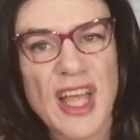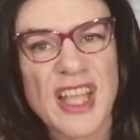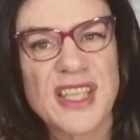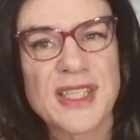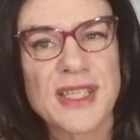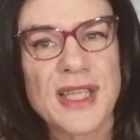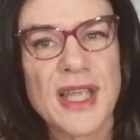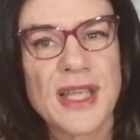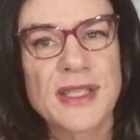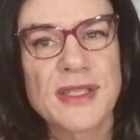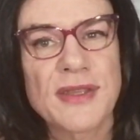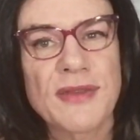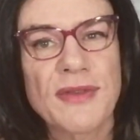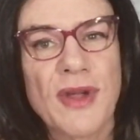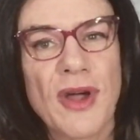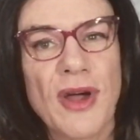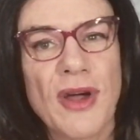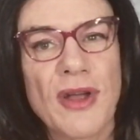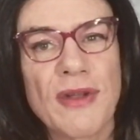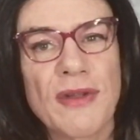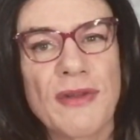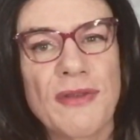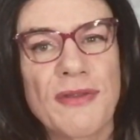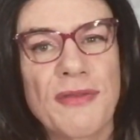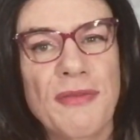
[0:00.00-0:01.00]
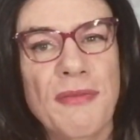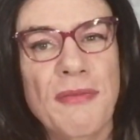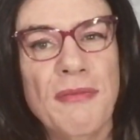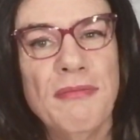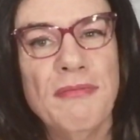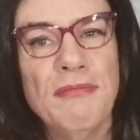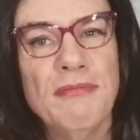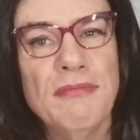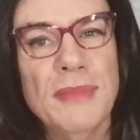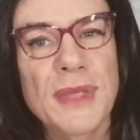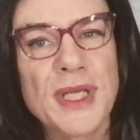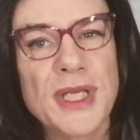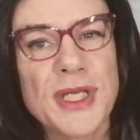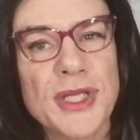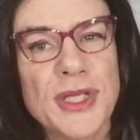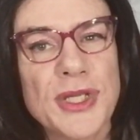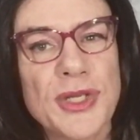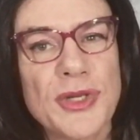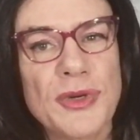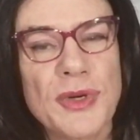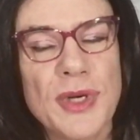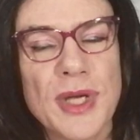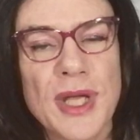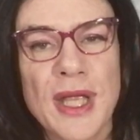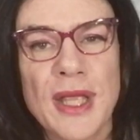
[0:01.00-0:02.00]
that sense of kind of
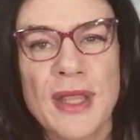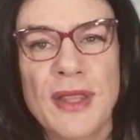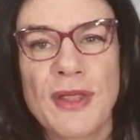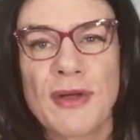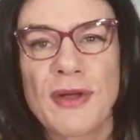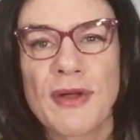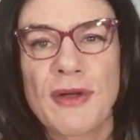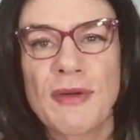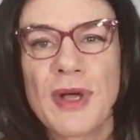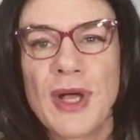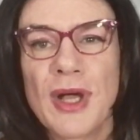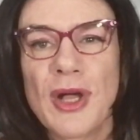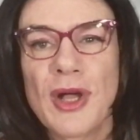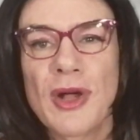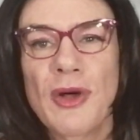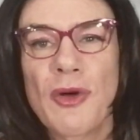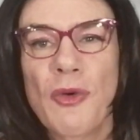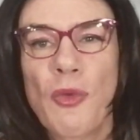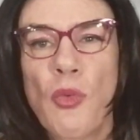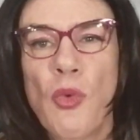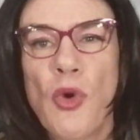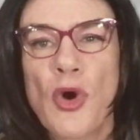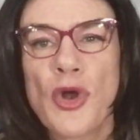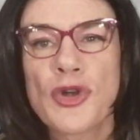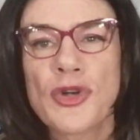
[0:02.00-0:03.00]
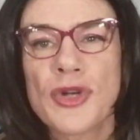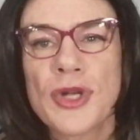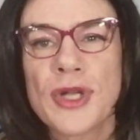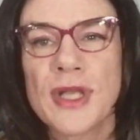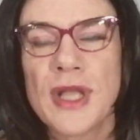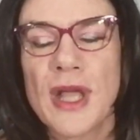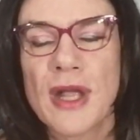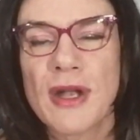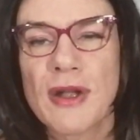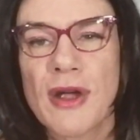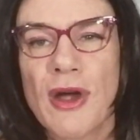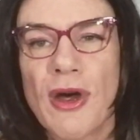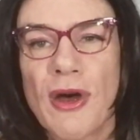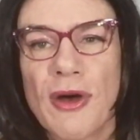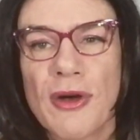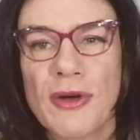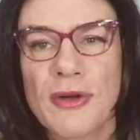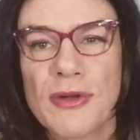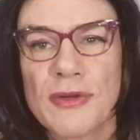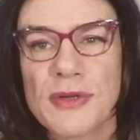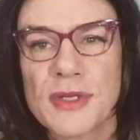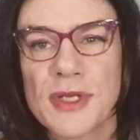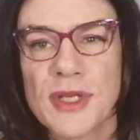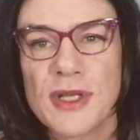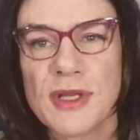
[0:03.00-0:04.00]
mystery, the wandering down
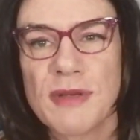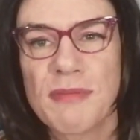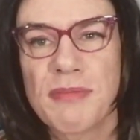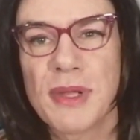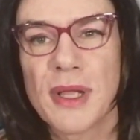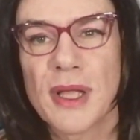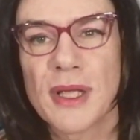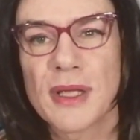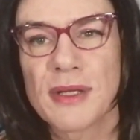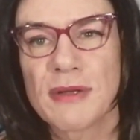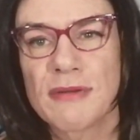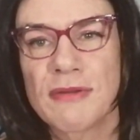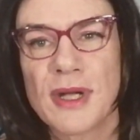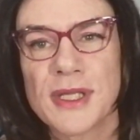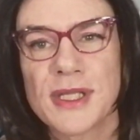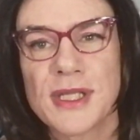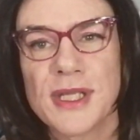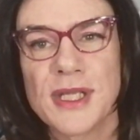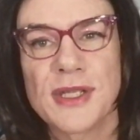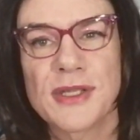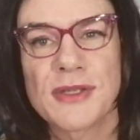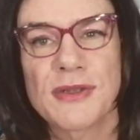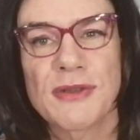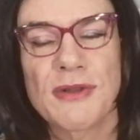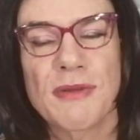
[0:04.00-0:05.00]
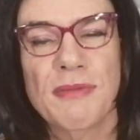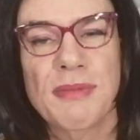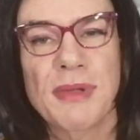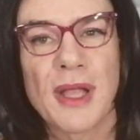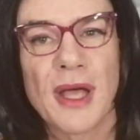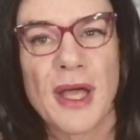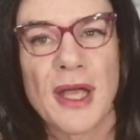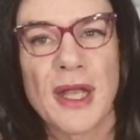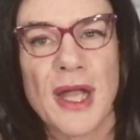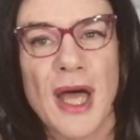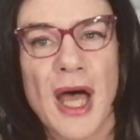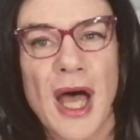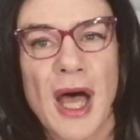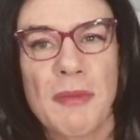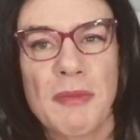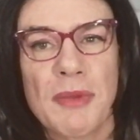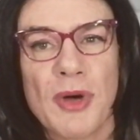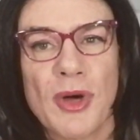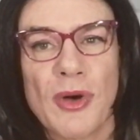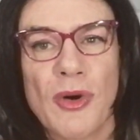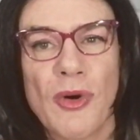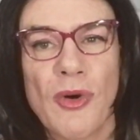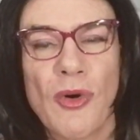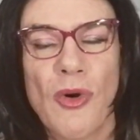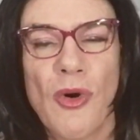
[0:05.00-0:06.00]
corridors in your rusty suit of plate
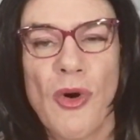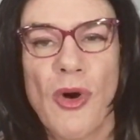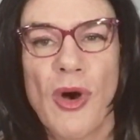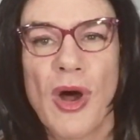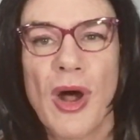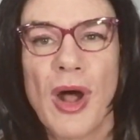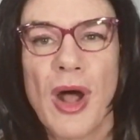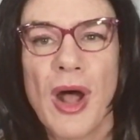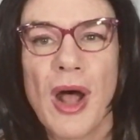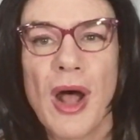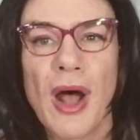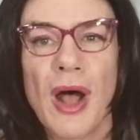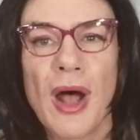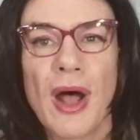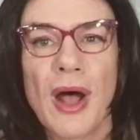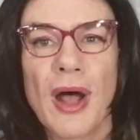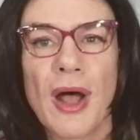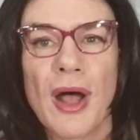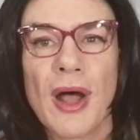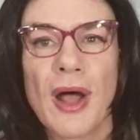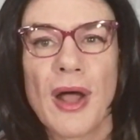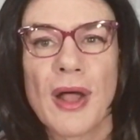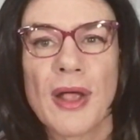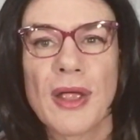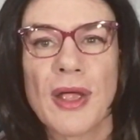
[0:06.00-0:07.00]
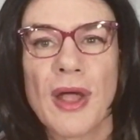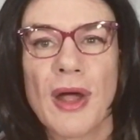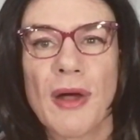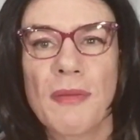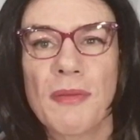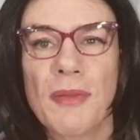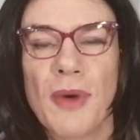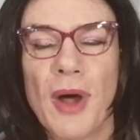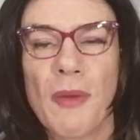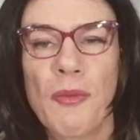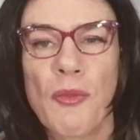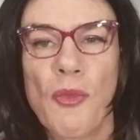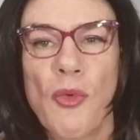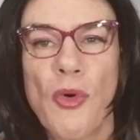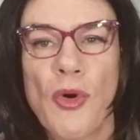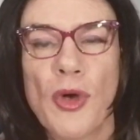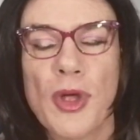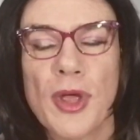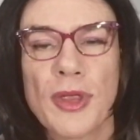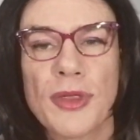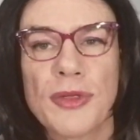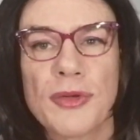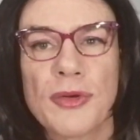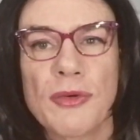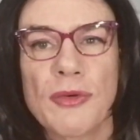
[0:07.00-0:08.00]
armor, or you know, I'm
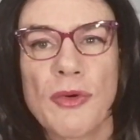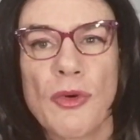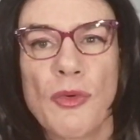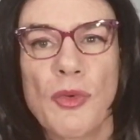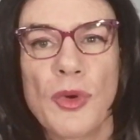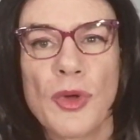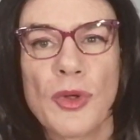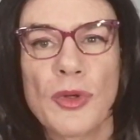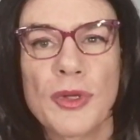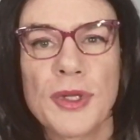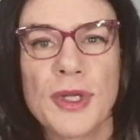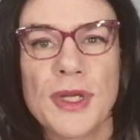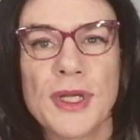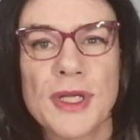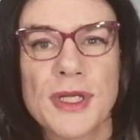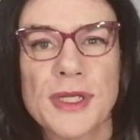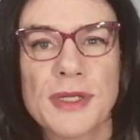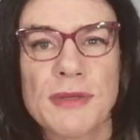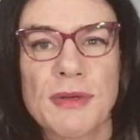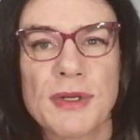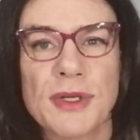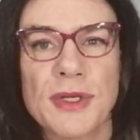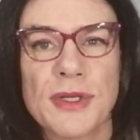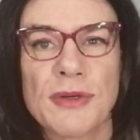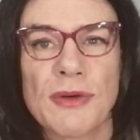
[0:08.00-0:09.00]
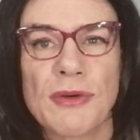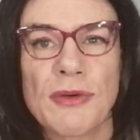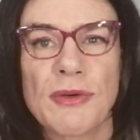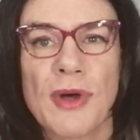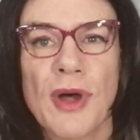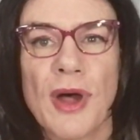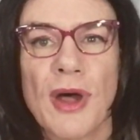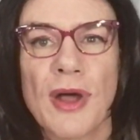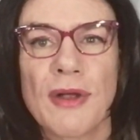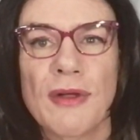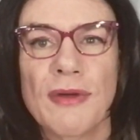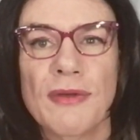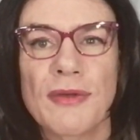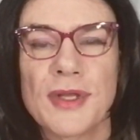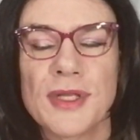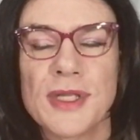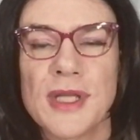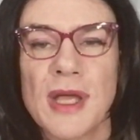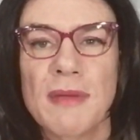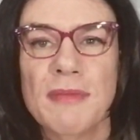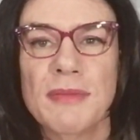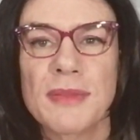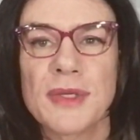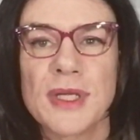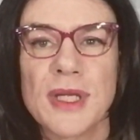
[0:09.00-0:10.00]
walking through a wilderness which is all kind of,
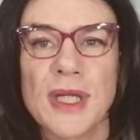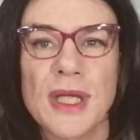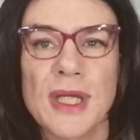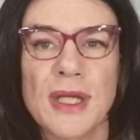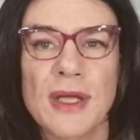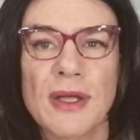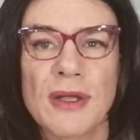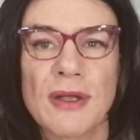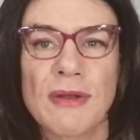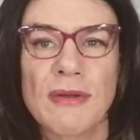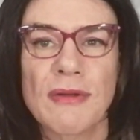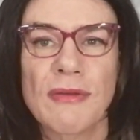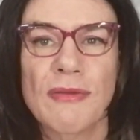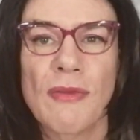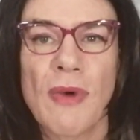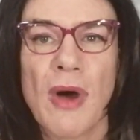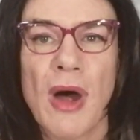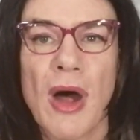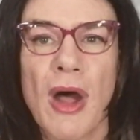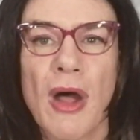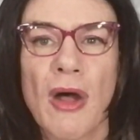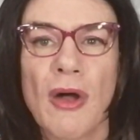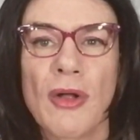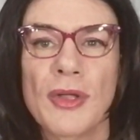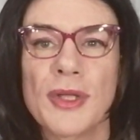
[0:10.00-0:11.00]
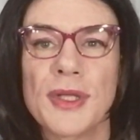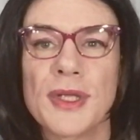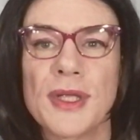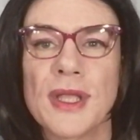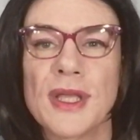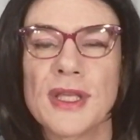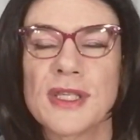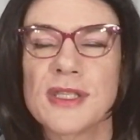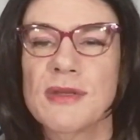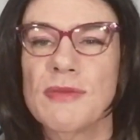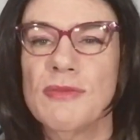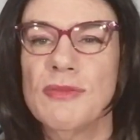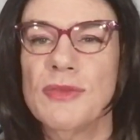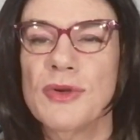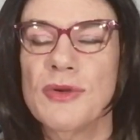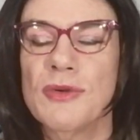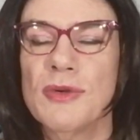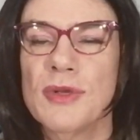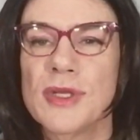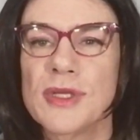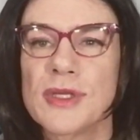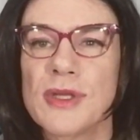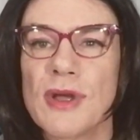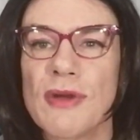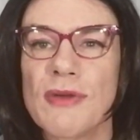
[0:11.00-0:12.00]
it's empty and wild and there's some
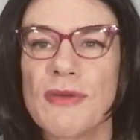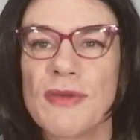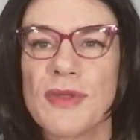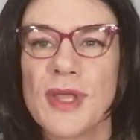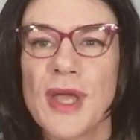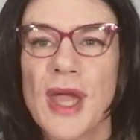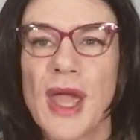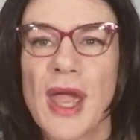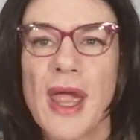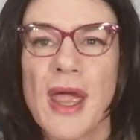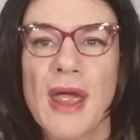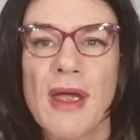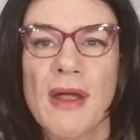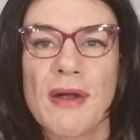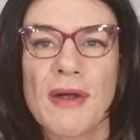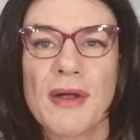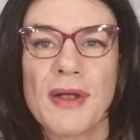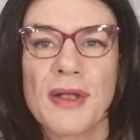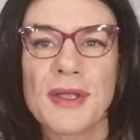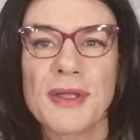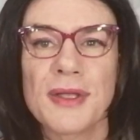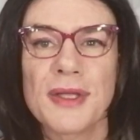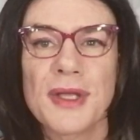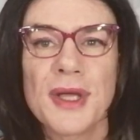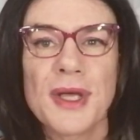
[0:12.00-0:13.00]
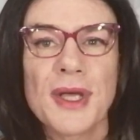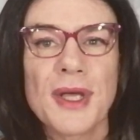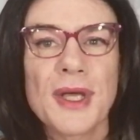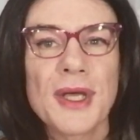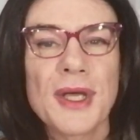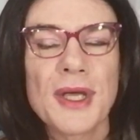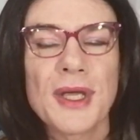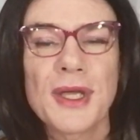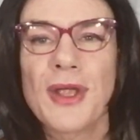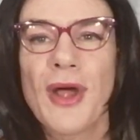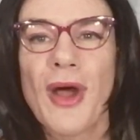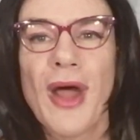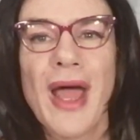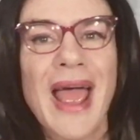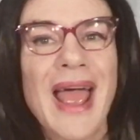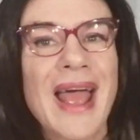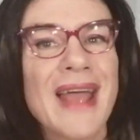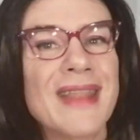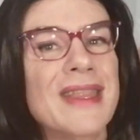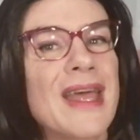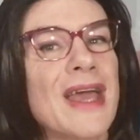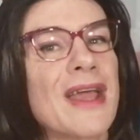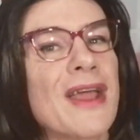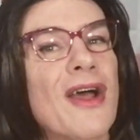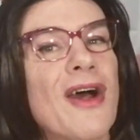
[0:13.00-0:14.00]
ruins over there, and you know, it
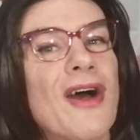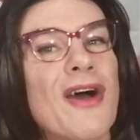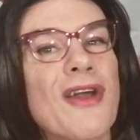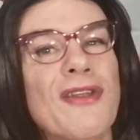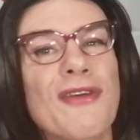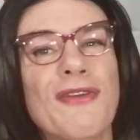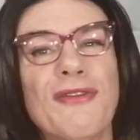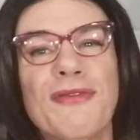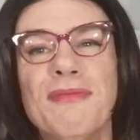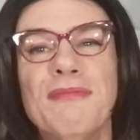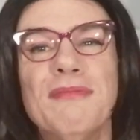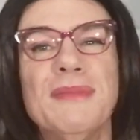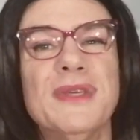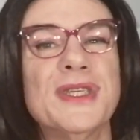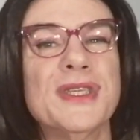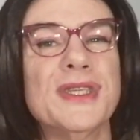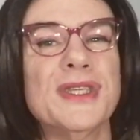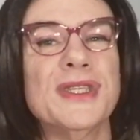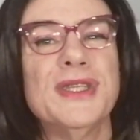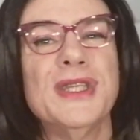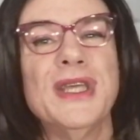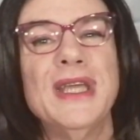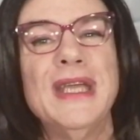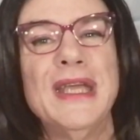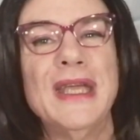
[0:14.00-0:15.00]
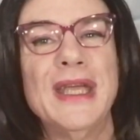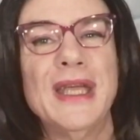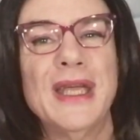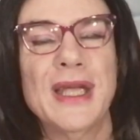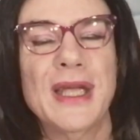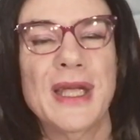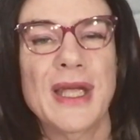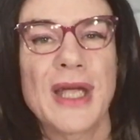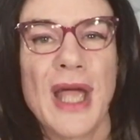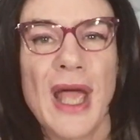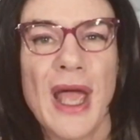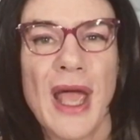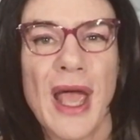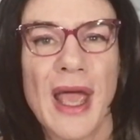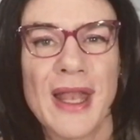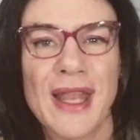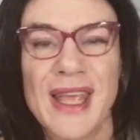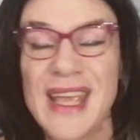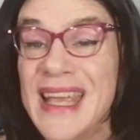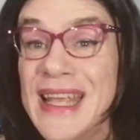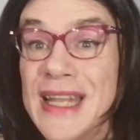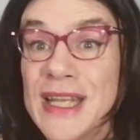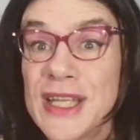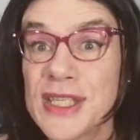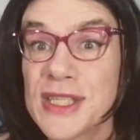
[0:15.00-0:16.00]
had that kind of mystique
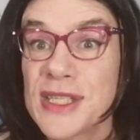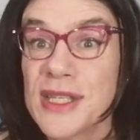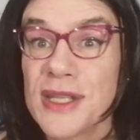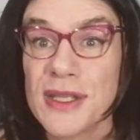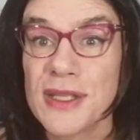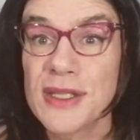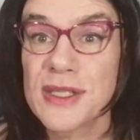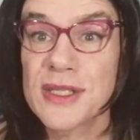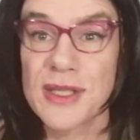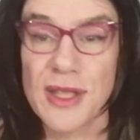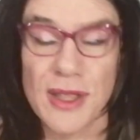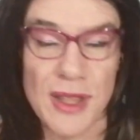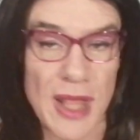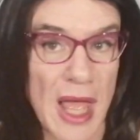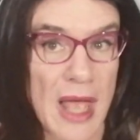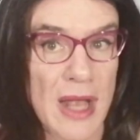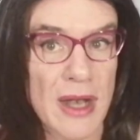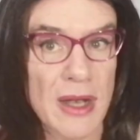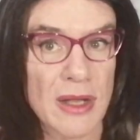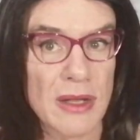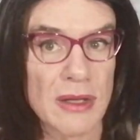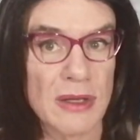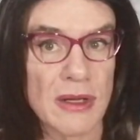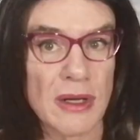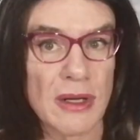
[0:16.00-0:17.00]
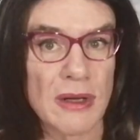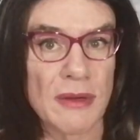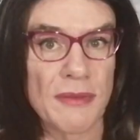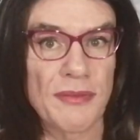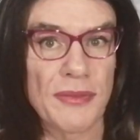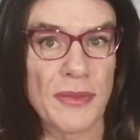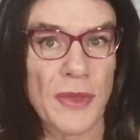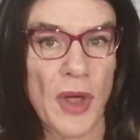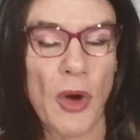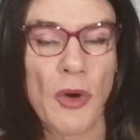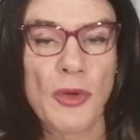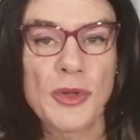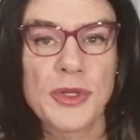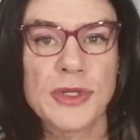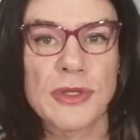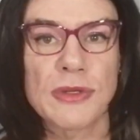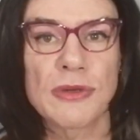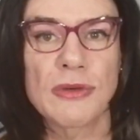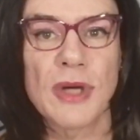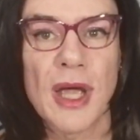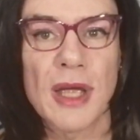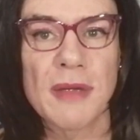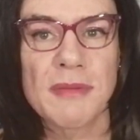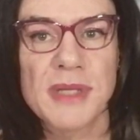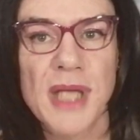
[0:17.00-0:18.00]
and innocence that old
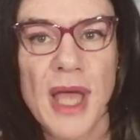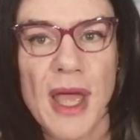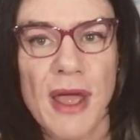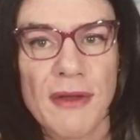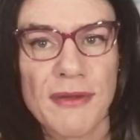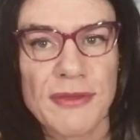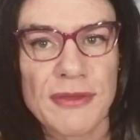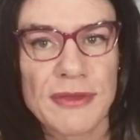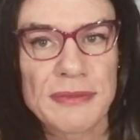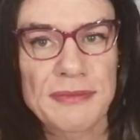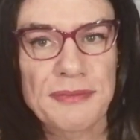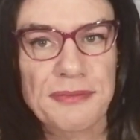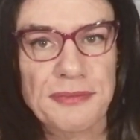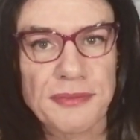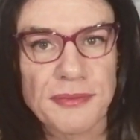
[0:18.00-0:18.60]
school games have